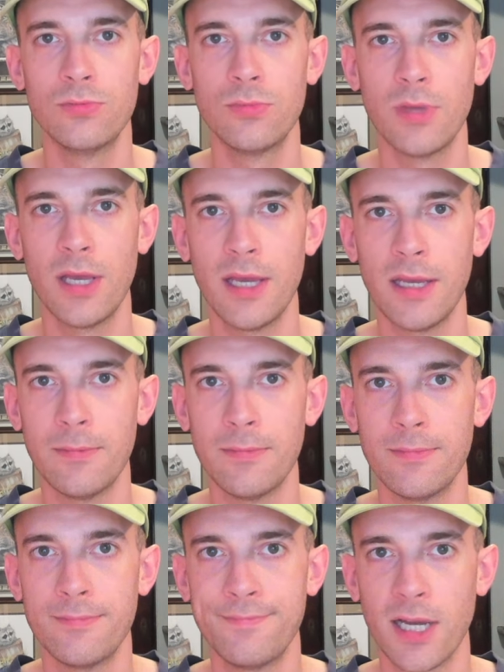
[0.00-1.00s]

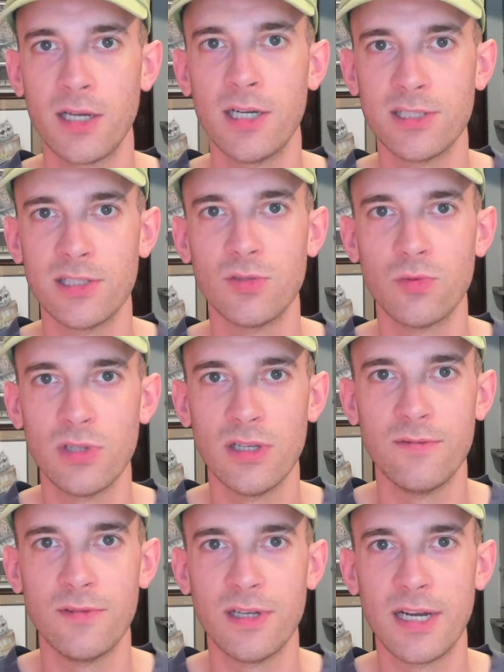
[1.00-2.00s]
and my cousins were
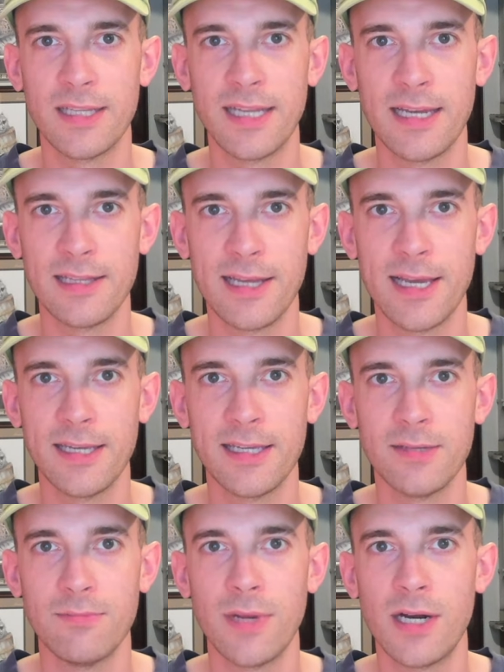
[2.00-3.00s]
living on that lake
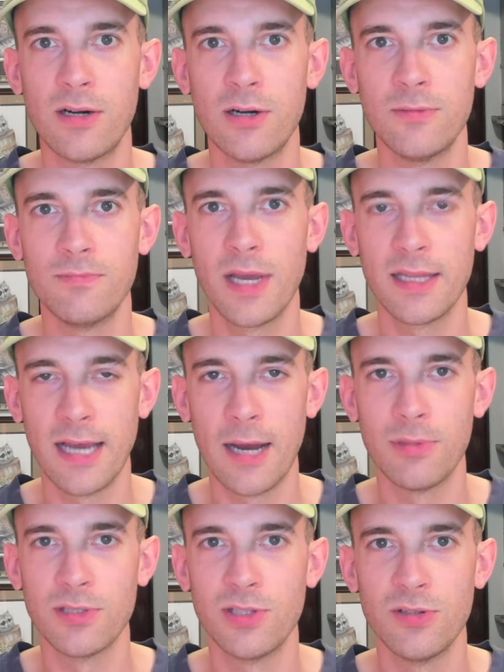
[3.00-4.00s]
in Merrill. Had the
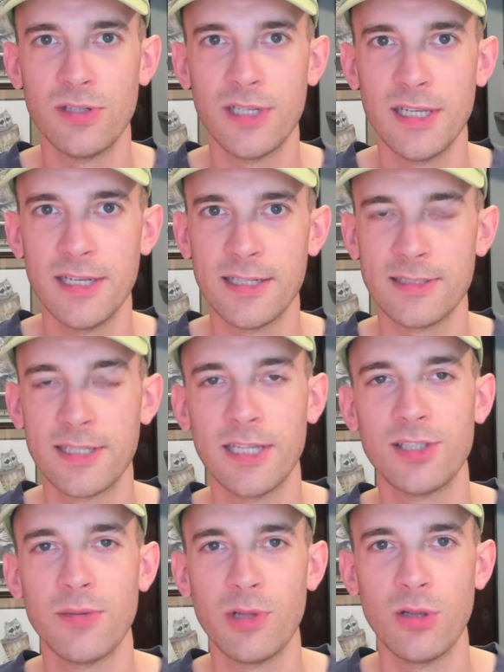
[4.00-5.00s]
opportunity to
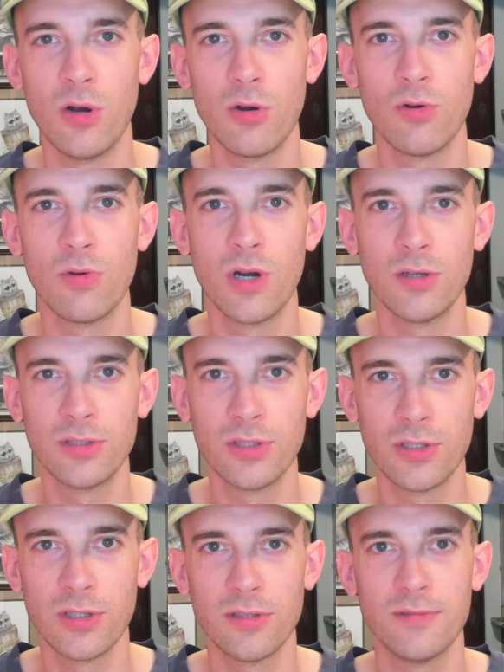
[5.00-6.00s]
taste some of the local
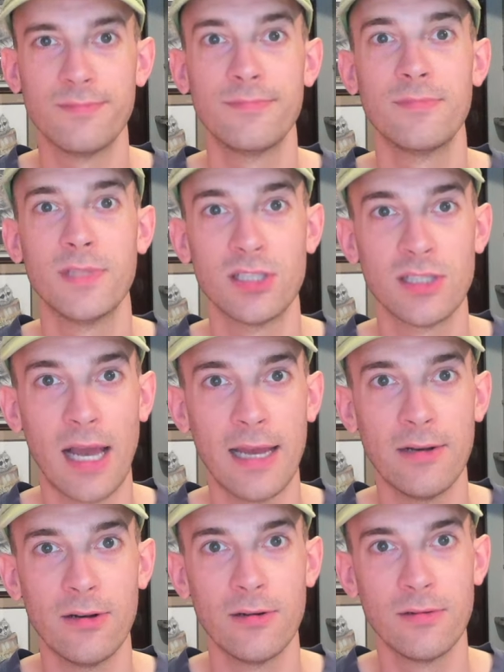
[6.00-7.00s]
culture, the
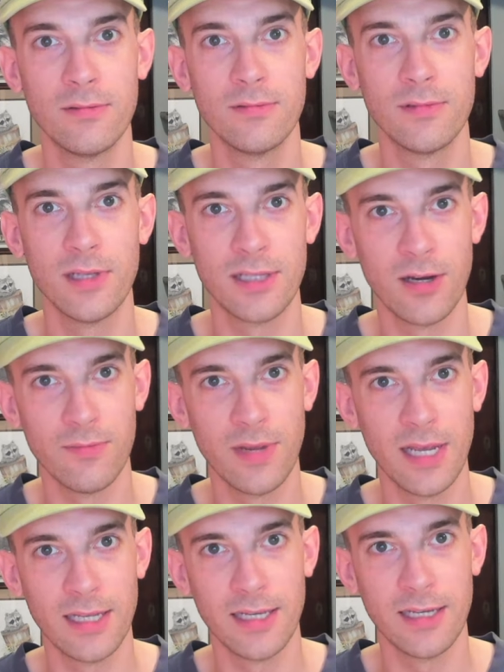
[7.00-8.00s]
cider that they're
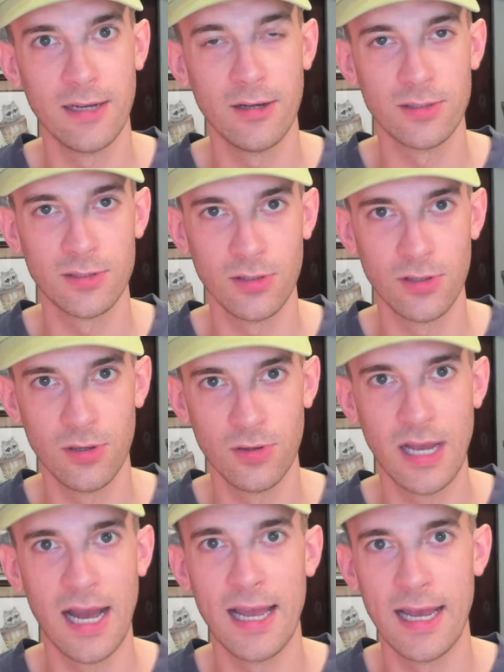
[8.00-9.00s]
making, also go
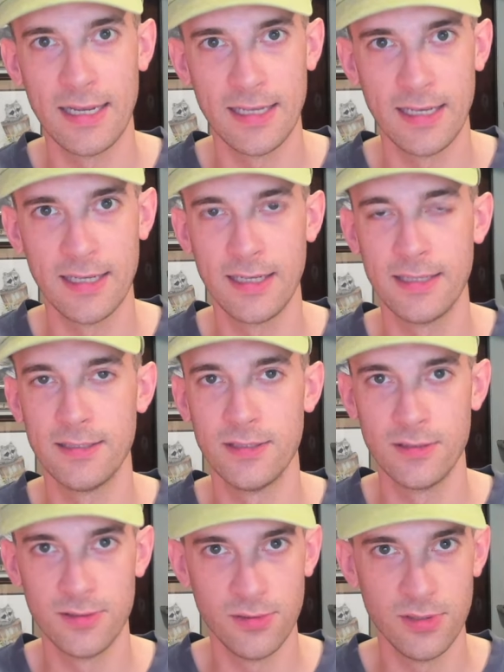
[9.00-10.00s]
kayaking
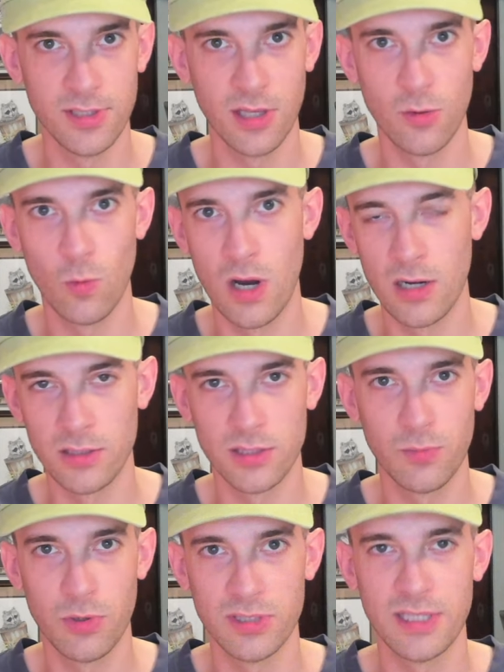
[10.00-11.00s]
and do these other water
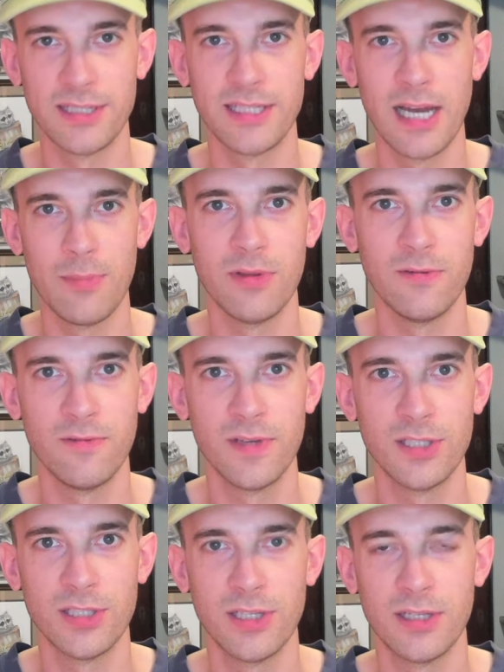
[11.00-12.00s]
sports on top of the
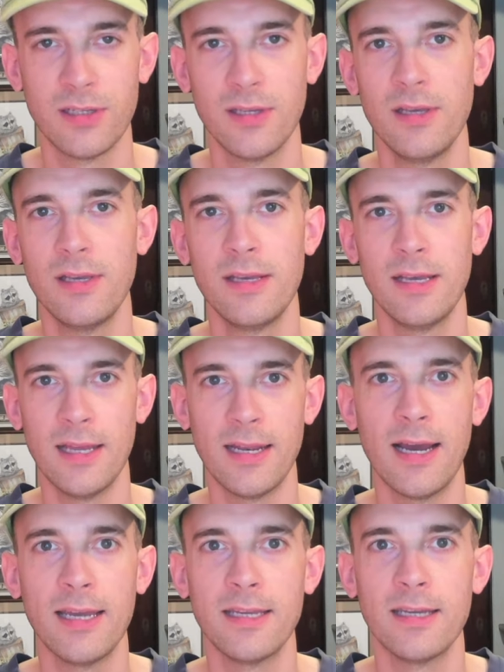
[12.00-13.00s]
fishing and
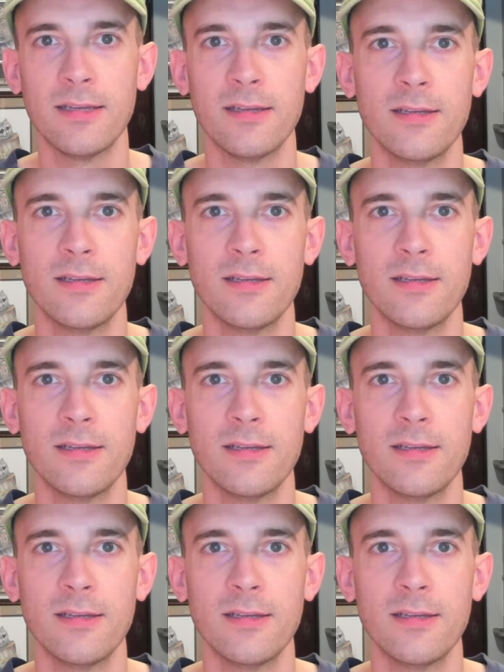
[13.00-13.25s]
hiking.